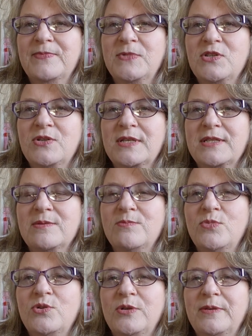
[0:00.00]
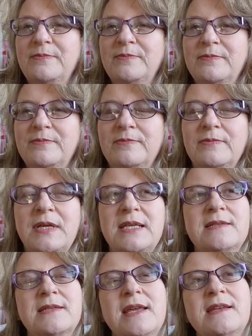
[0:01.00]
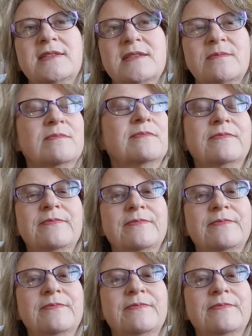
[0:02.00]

doing some more in some